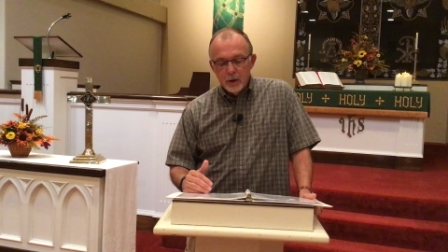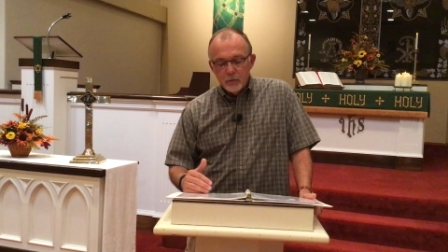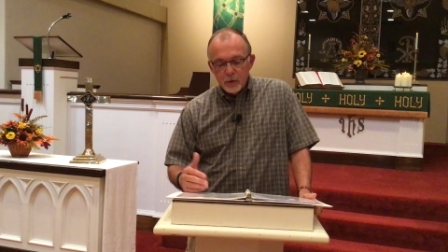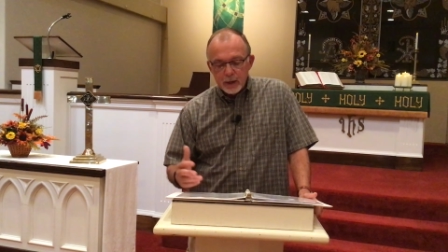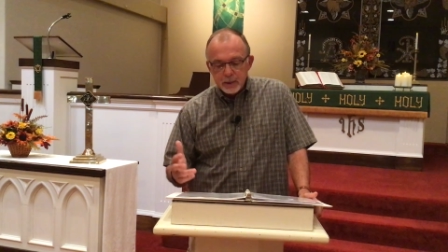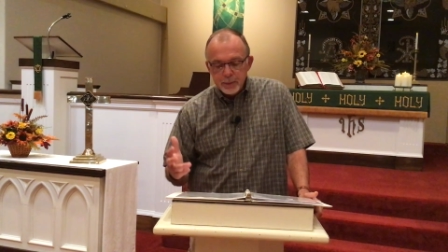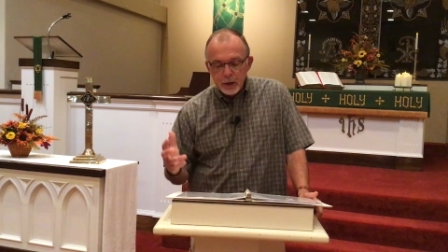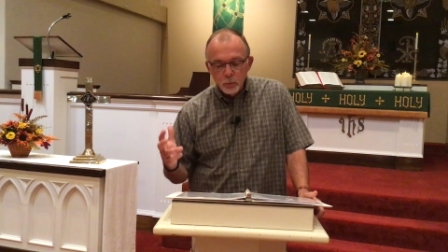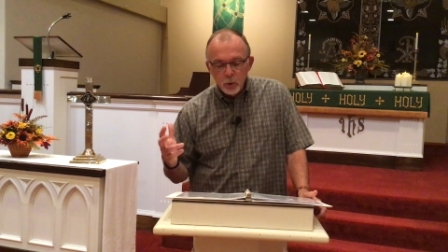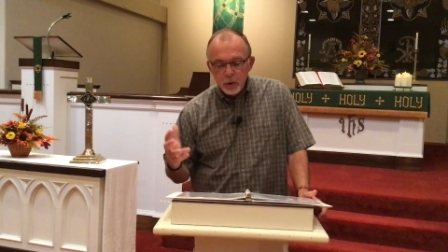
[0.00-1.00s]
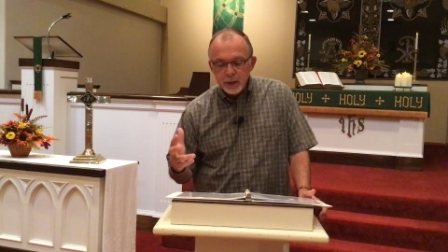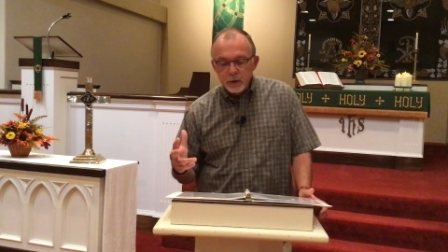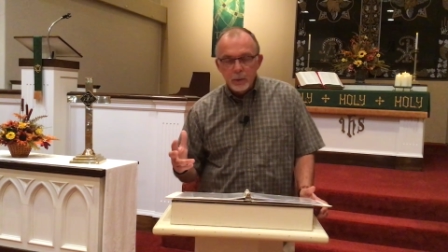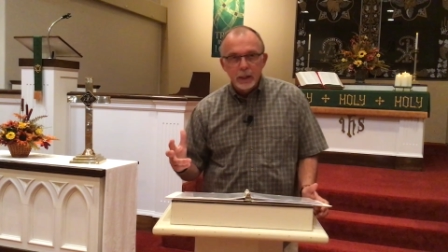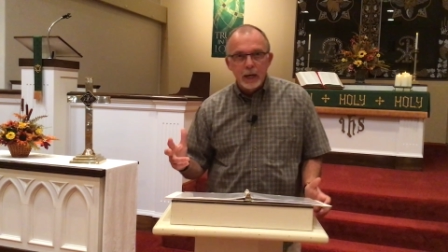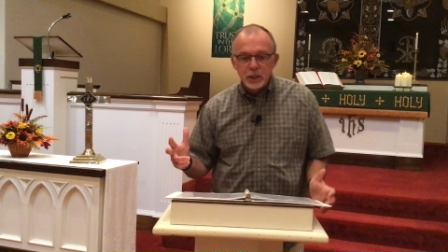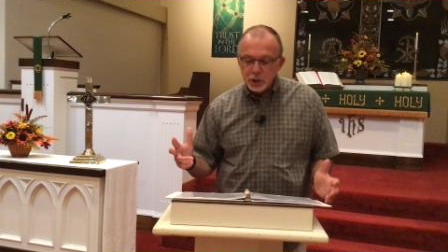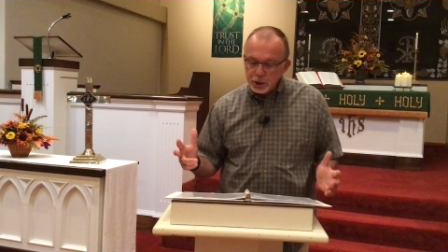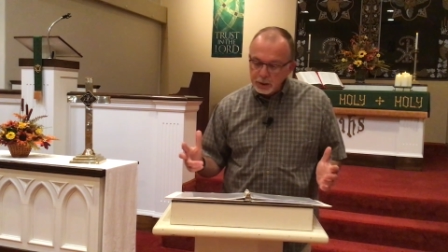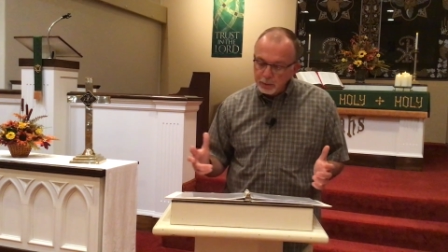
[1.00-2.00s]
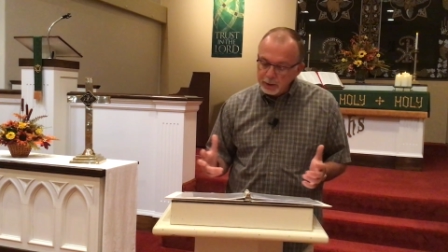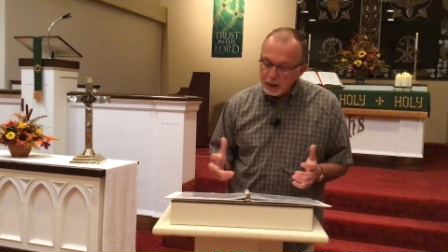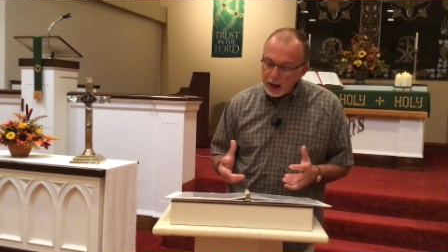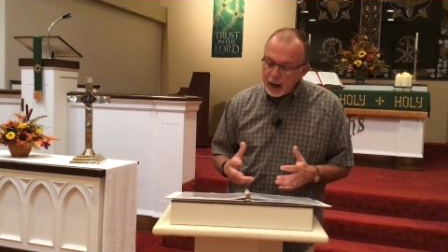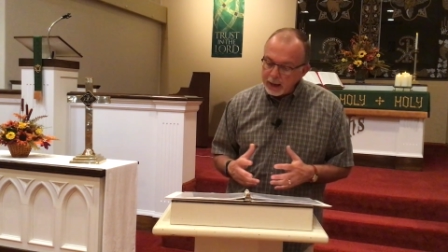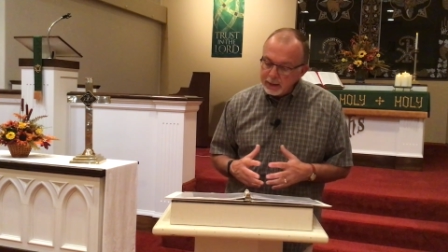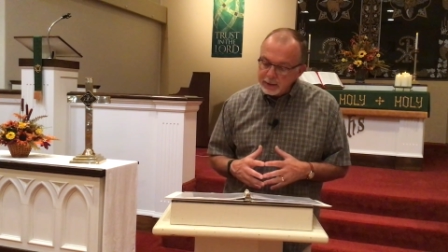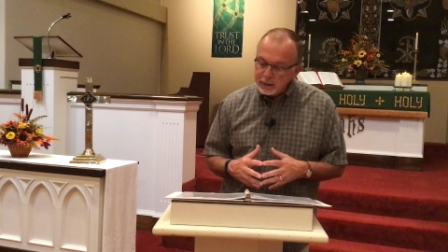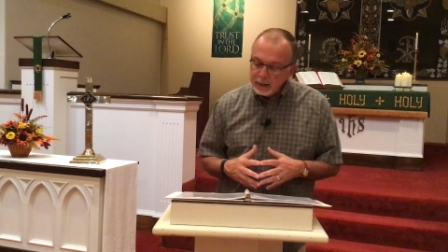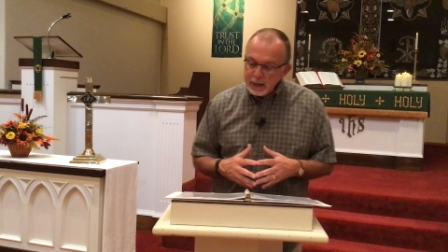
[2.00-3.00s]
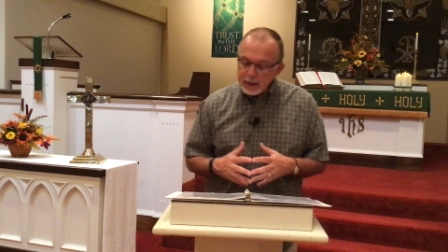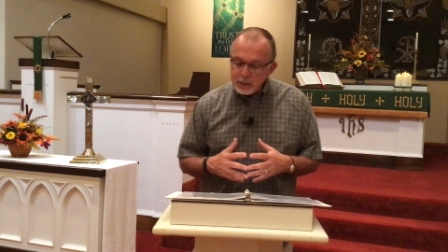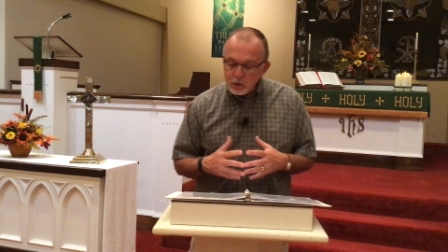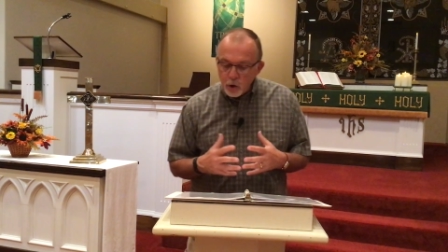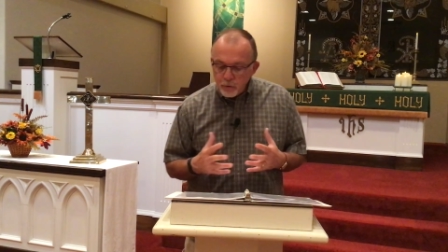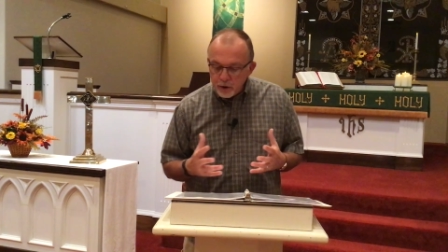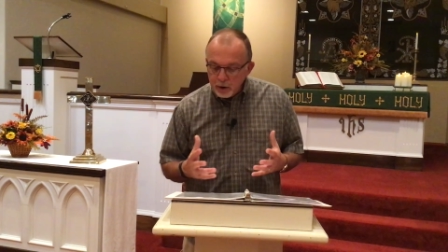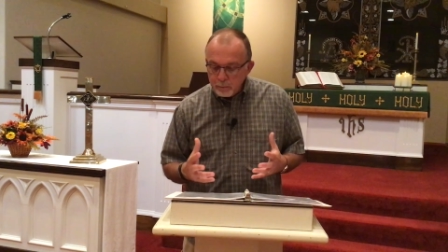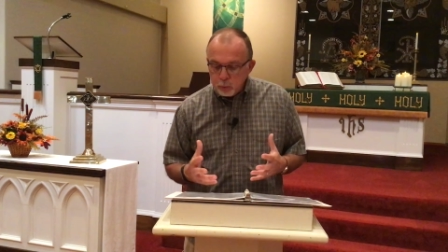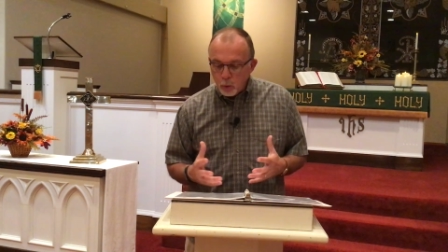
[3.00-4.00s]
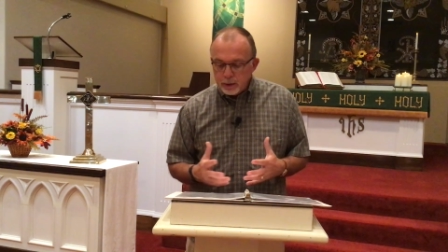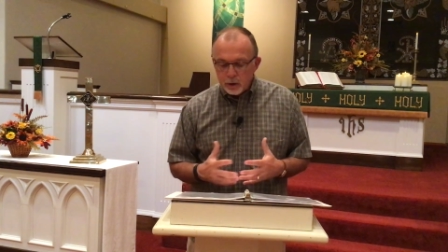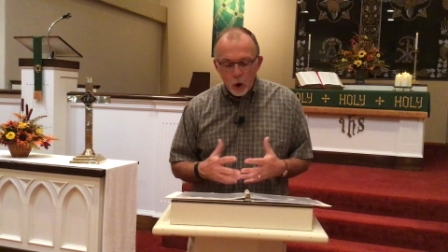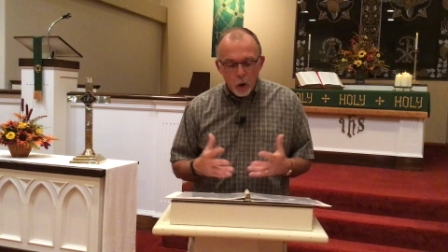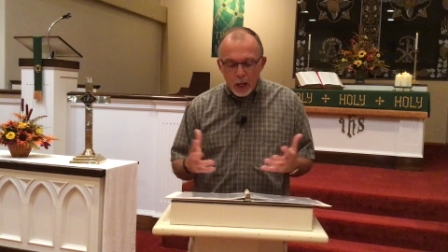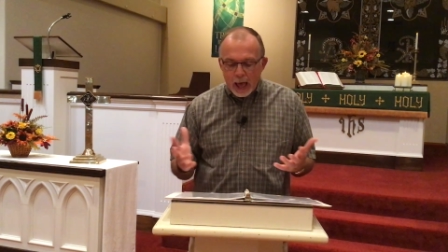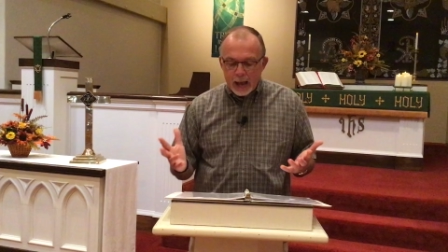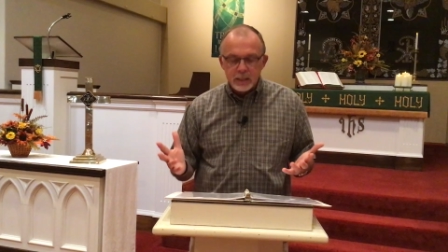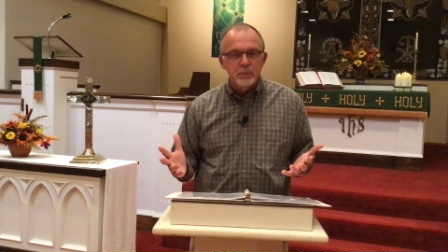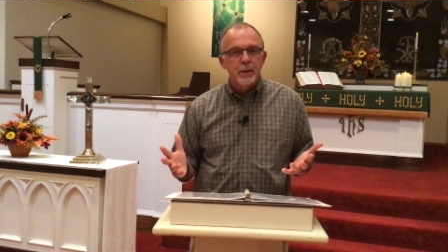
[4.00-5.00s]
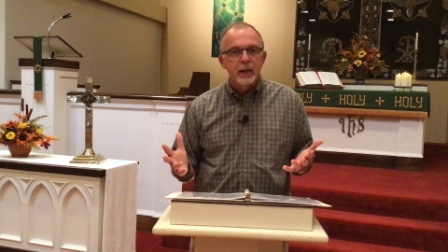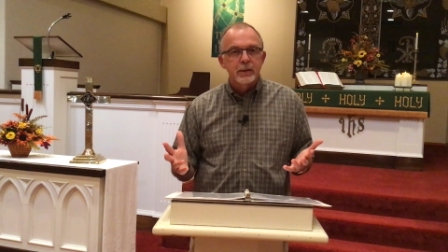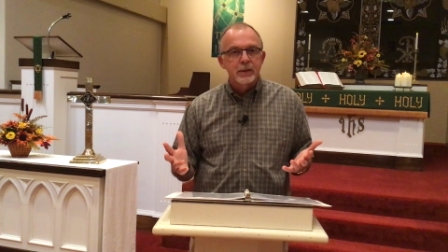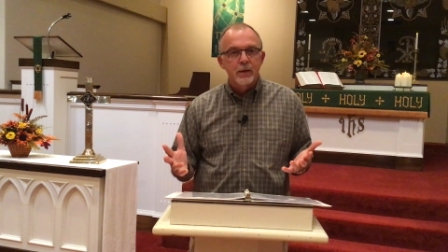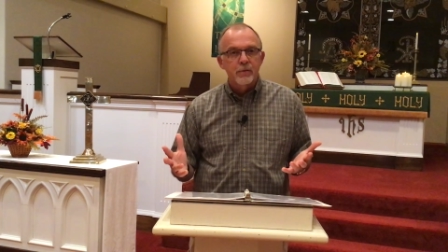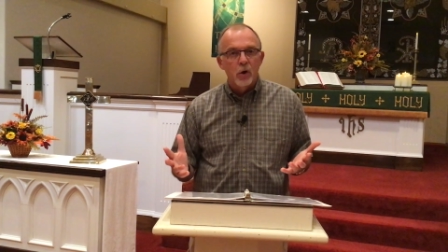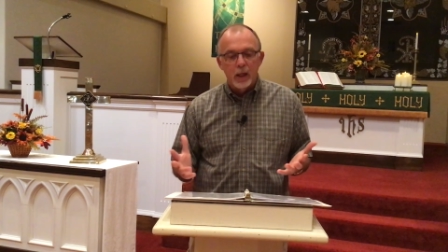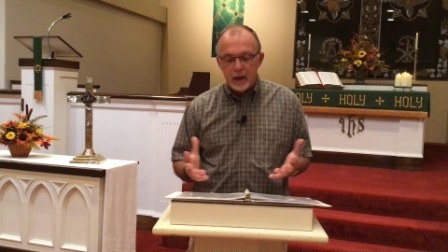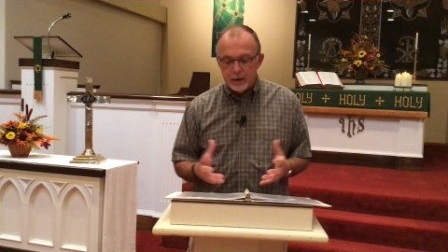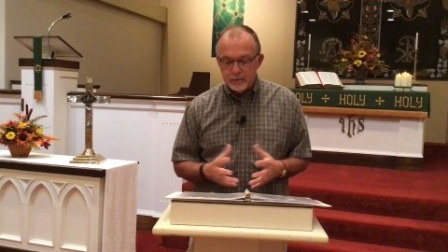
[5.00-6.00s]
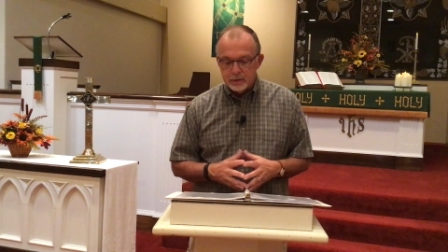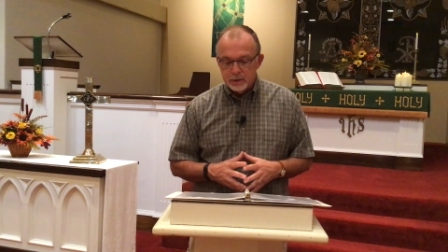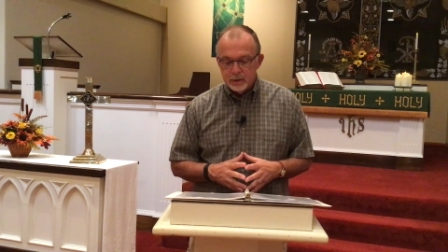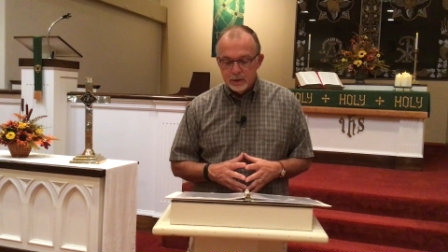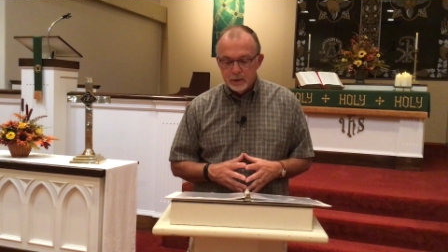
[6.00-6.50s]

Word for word: Friends, being rooted in a relationship with God is, is so very important in all aspects of our lives.